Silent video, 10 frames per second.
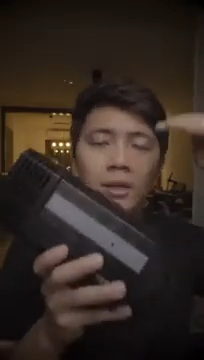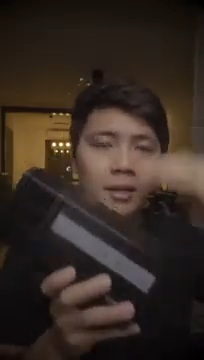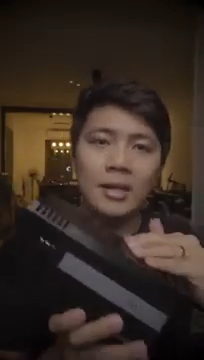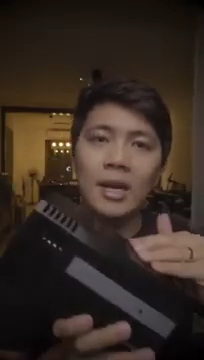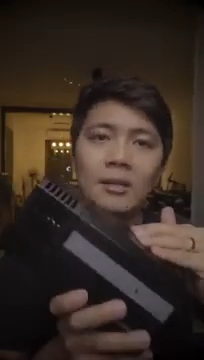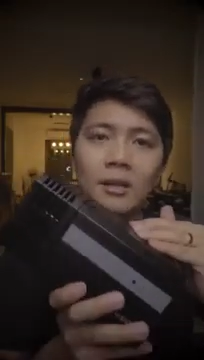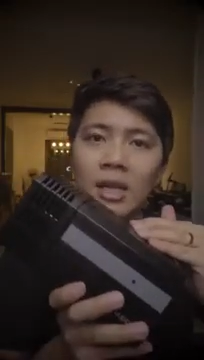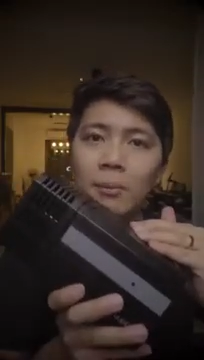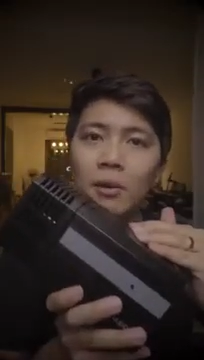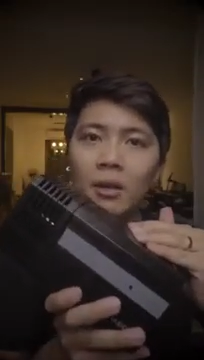This has to
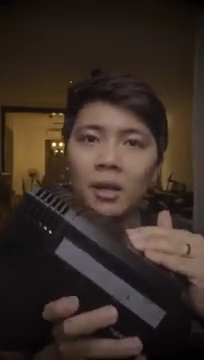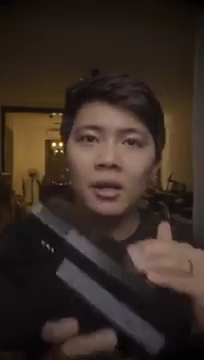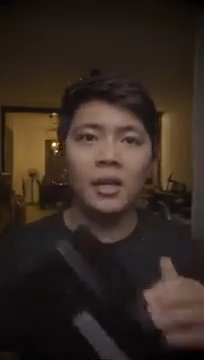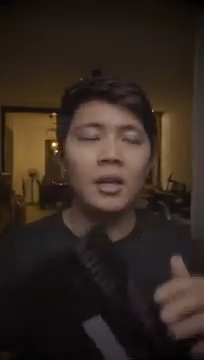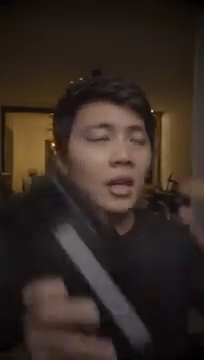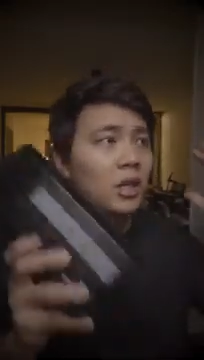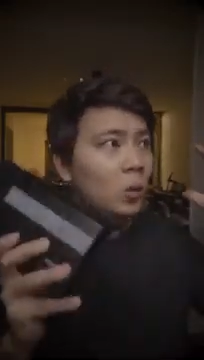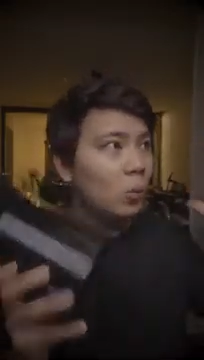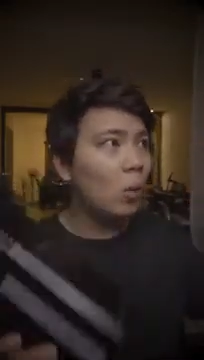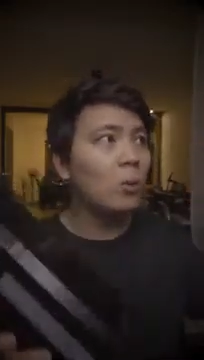keep on killing it, and
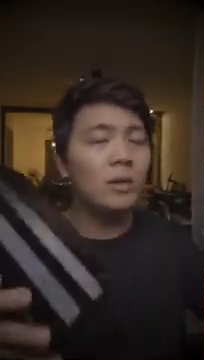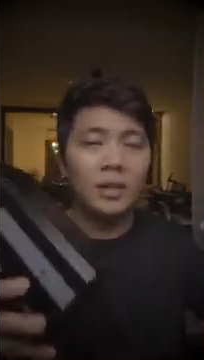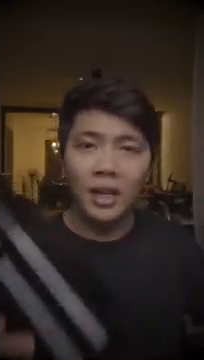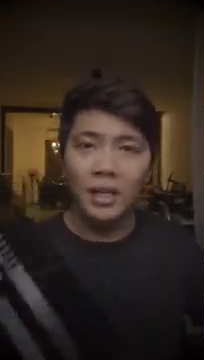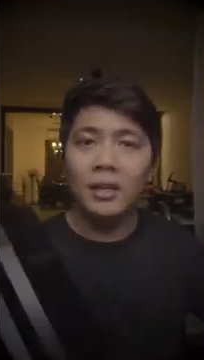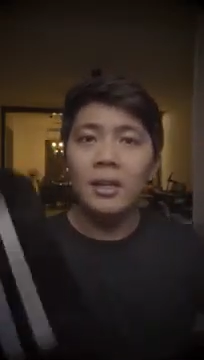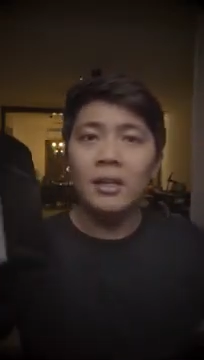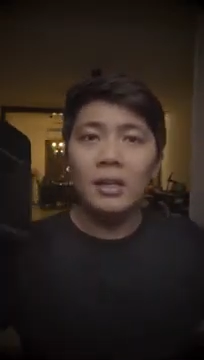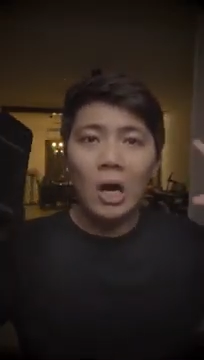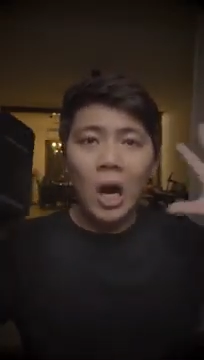you won't get
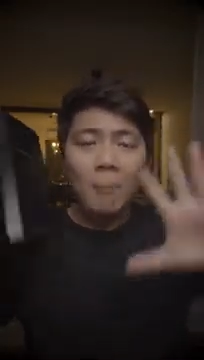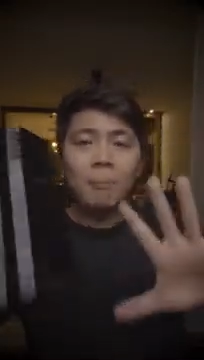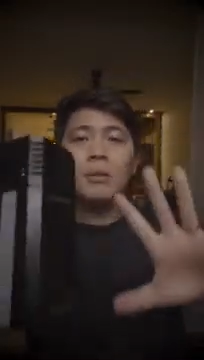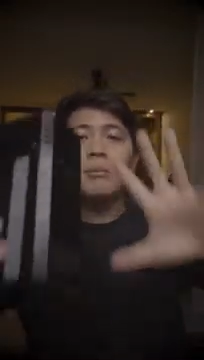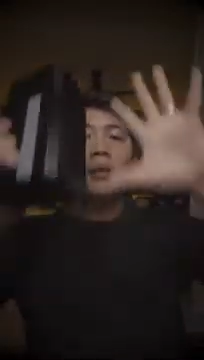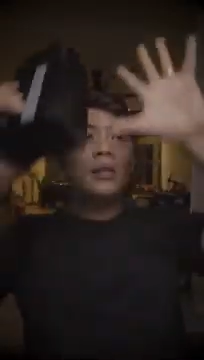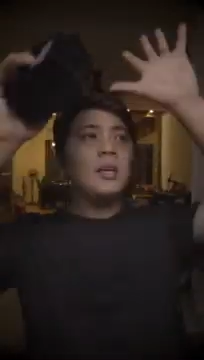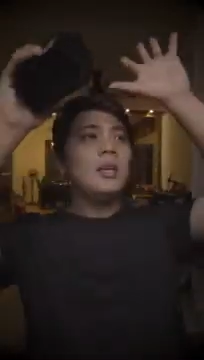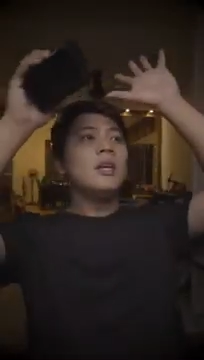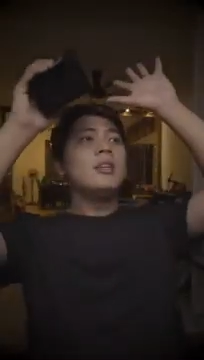the
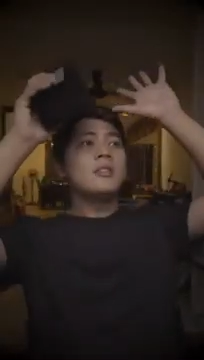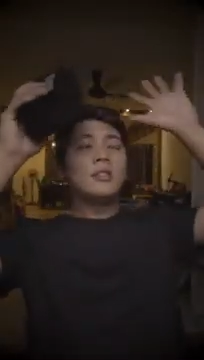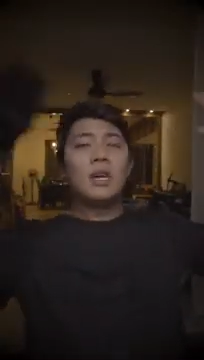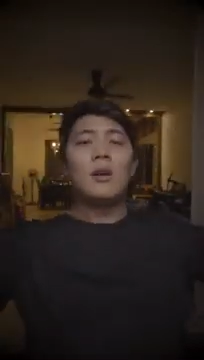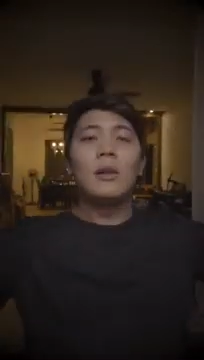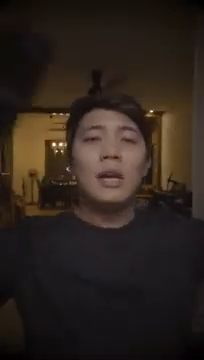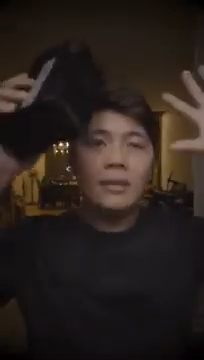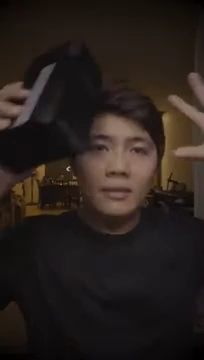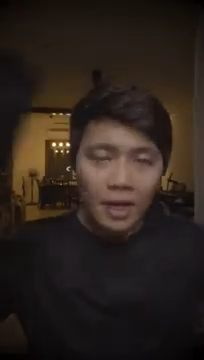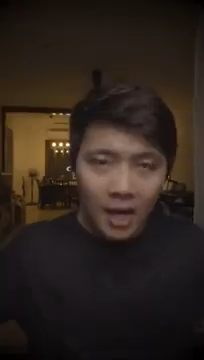optimally
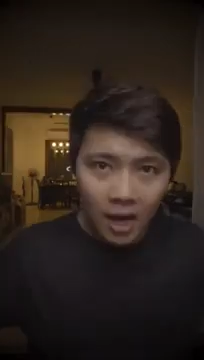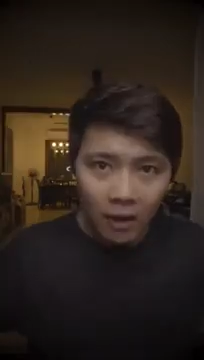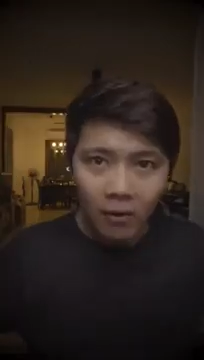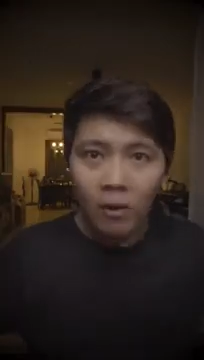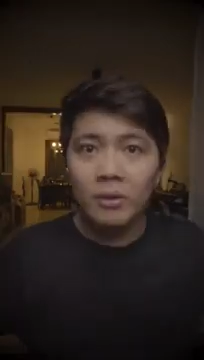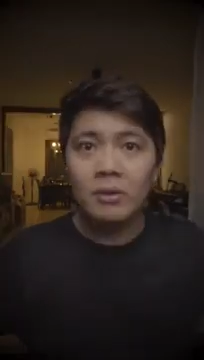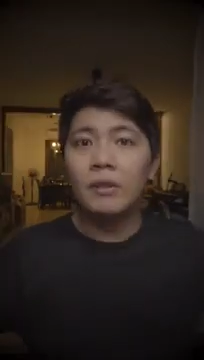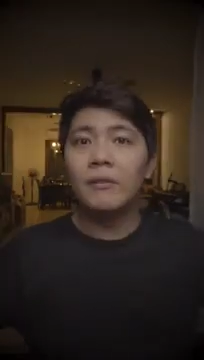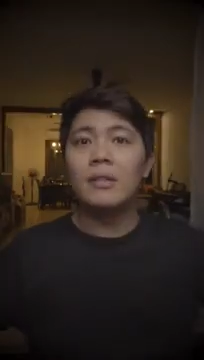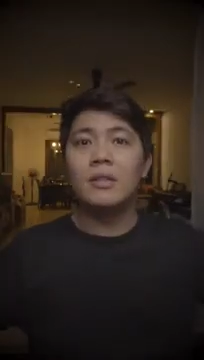sterilized air or
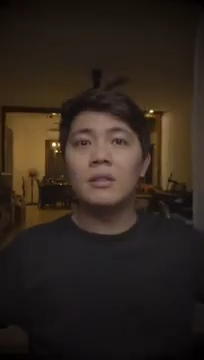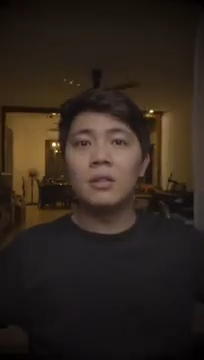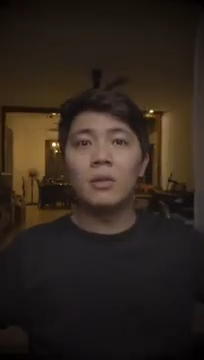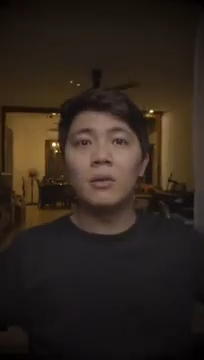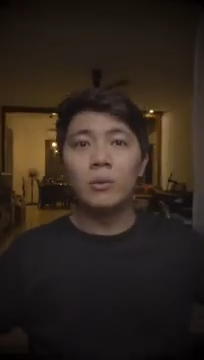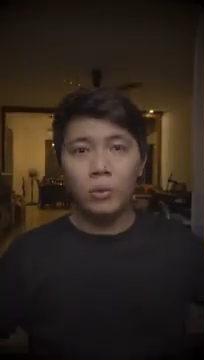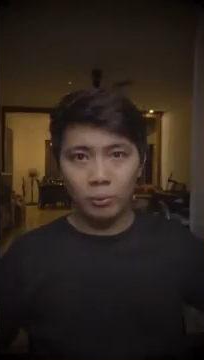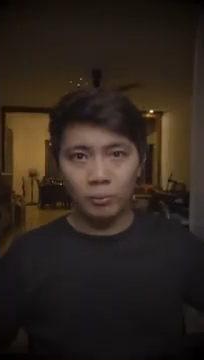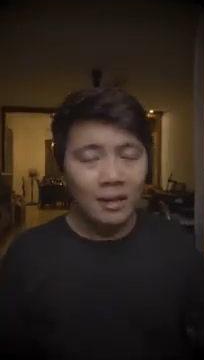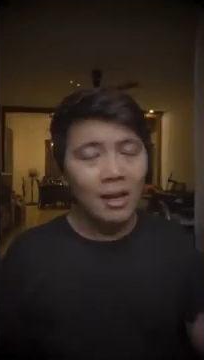surfaces in your
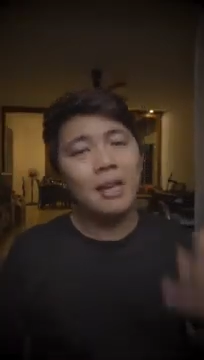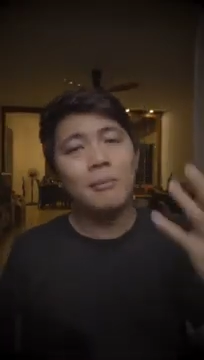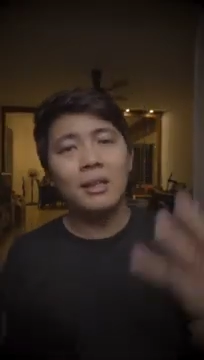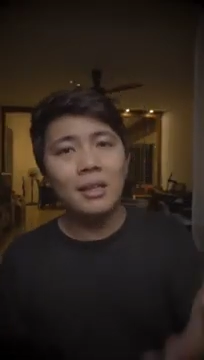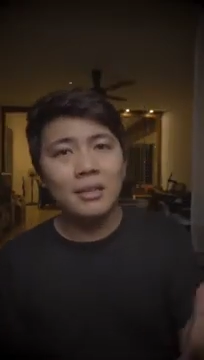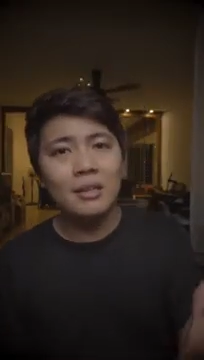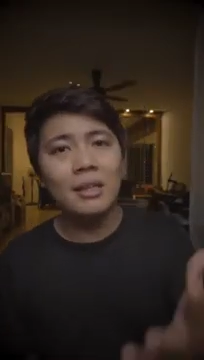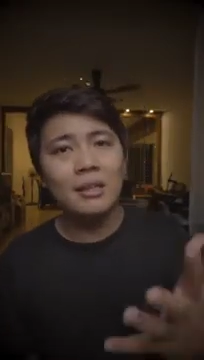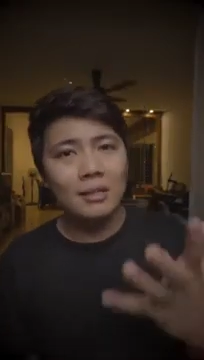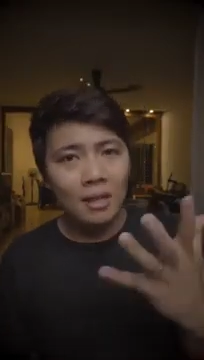room. And in Malaysia,
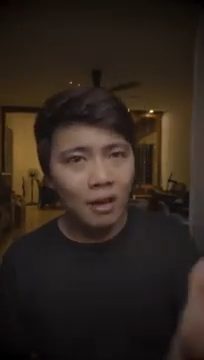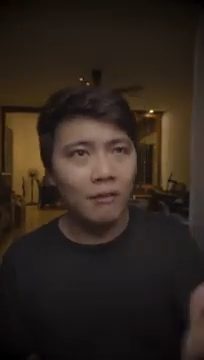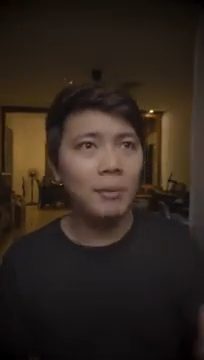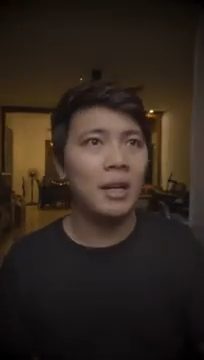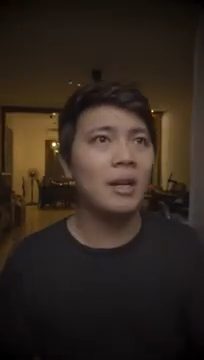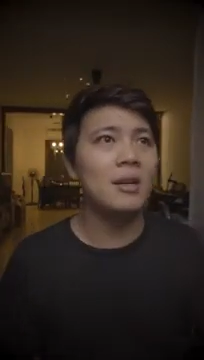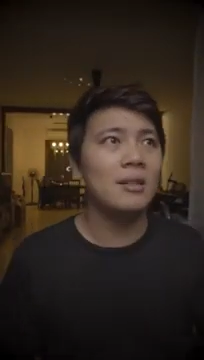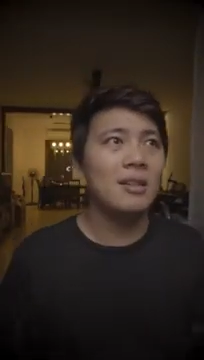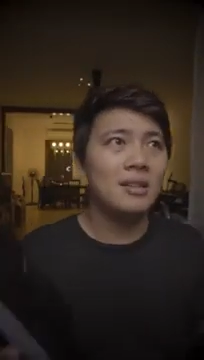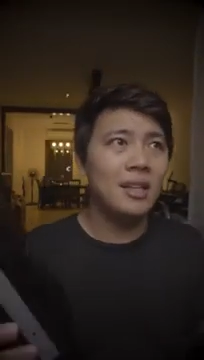that's tough because
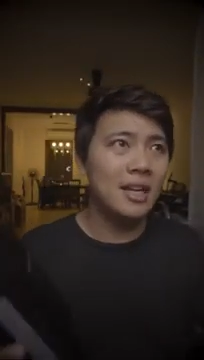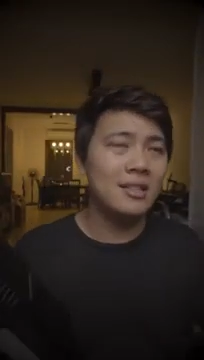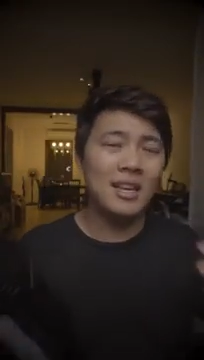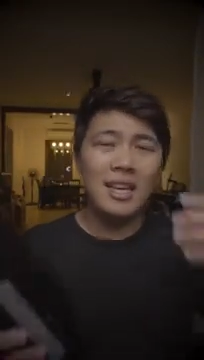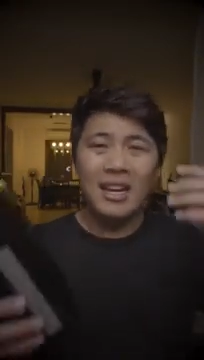it gets